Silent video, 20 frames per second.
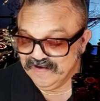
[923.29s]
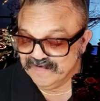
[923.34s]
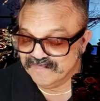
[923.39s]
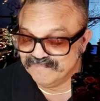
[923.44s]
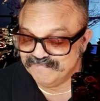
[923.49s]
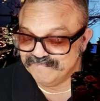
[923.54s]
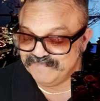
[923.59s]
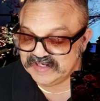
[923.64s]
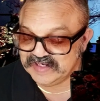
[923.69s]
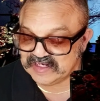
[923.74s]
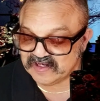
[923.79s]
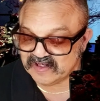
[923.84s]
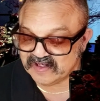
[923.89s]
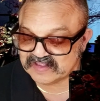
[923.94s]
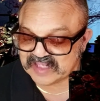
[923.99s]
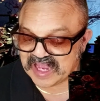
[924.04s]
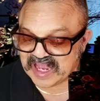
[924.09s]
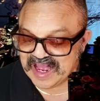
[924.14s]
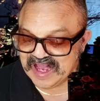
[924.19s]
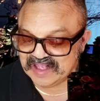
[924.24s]
Bill,
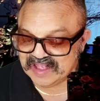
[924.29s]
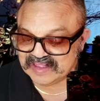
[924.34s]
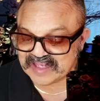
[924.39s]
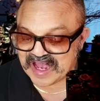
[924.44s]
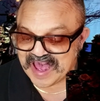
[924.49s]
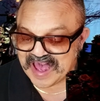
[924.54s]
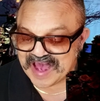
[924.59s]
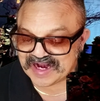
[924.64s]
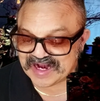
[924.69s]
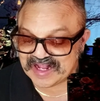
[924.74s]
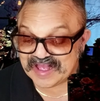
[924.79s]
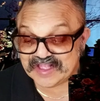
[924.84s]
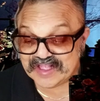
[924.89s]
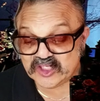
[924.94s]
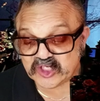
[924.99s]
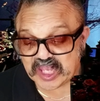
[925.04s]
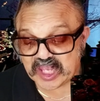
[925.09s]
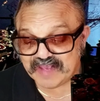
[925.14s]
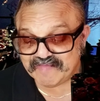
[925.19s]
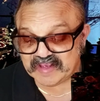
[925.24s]
Dan, Diana, and
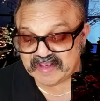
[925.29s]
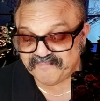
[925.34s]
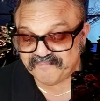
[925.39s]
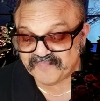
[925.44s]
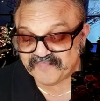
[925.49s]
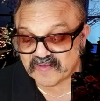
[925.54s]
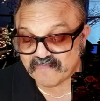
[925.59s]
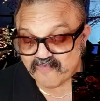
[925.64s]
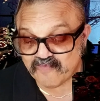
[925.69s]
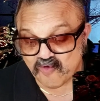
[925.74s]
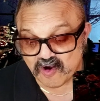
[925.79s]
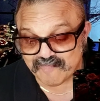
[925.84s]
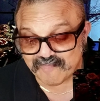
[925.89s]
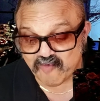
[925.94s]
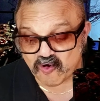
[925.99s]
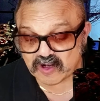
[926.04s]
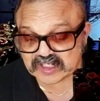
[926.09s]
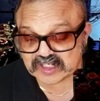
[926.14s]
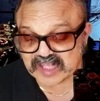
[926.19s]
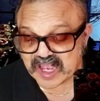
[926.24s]
Jamie, 4
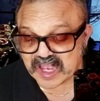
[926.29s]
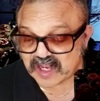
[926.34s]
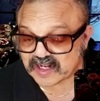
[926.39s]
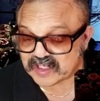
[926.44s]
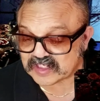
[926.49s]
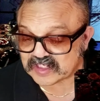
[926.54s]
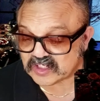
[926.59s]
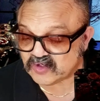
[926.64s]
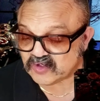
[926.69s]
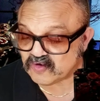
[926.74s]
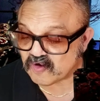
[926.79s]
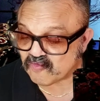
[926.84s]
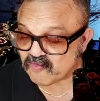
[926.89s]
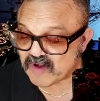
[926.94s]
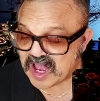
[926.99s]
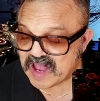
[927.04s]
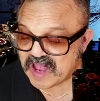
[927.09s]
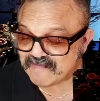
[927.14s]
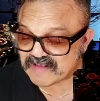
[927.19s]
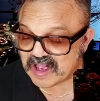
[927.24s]
motorcyclists who
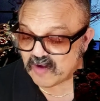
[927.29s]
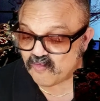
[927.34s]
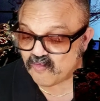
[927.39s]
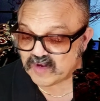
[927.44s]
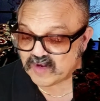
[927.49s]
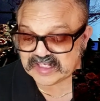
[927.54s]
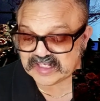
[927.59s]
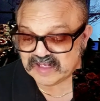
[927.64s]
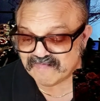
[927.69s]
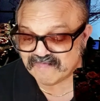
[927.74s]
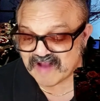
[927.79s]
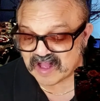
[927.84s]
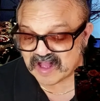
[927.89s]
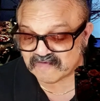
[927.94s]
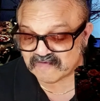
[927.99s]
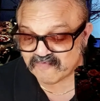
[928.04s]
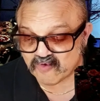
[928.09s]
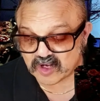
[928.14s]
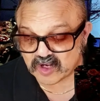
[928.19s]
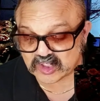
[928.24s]
arrived at Whiskey
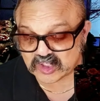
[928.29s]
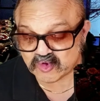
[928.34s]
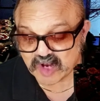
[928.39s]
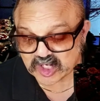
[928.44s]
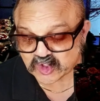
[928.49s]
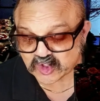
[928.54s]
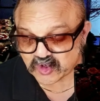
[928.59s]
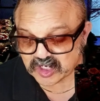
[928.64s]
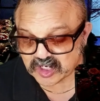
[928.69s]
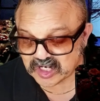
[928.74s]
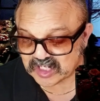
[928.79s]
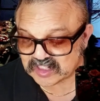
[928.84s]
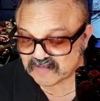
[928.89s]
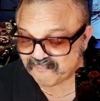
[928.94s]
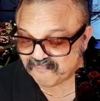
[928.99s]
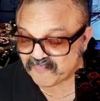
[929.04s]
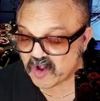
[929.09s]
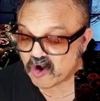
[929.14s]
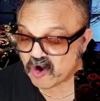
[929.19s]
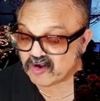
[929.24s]
Mountain for a treasure hunt,
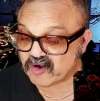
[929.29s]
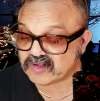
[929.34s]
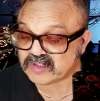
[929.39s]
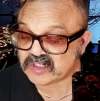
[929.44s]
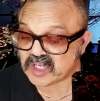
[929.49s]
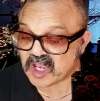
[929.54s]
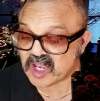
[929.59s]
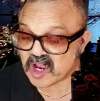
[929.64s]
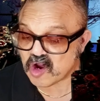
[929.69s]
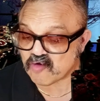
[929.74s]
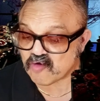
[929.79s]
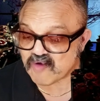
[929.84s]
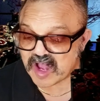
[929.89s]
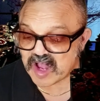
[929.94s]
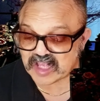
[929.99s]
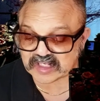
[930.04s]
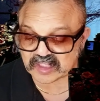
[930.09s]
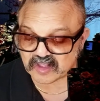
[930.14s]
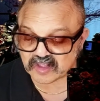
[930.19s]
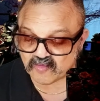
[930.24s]
are
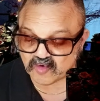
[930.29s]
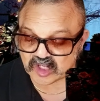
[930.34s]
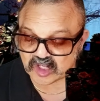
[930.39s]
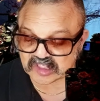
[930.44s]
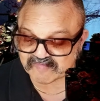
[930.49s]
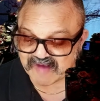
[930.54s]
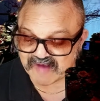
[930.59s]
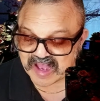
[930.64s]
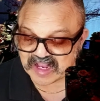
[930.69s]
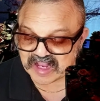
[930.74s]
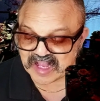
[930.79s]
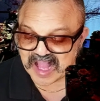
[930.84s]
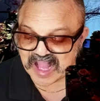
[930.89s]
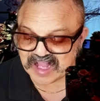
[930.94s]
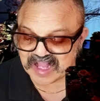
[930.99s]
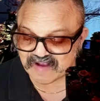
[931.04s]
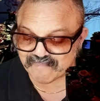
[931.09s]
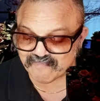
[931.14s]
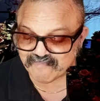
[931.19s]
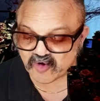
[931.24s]
terrorizing the woods by a
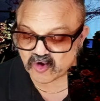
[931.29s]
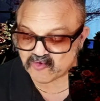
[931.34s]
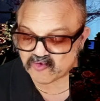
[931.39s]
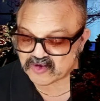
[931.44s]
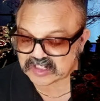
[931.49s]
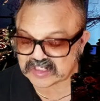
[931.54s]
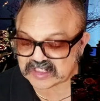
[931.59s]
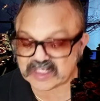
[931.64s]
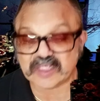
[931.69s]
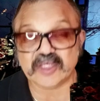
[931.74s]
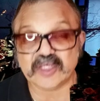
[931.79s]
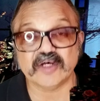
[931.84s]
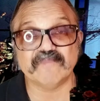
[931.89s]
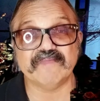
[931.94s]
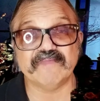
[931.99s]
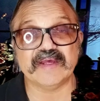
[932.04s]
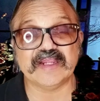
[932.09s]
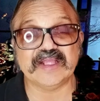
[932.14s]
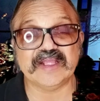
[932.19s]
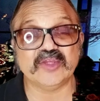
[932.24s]
gang of murderous
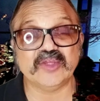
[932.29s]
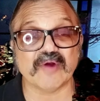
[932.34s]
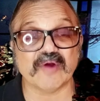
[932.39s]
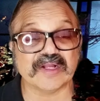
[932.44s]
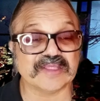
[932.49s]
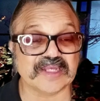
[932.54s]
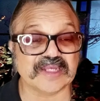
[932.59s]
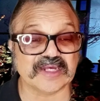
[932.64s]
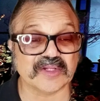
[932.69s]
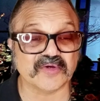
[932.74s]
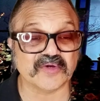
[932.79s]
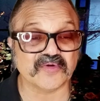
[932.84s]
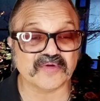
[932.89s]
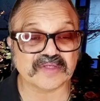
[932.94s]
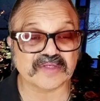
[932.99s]
hillbilly drug dealers.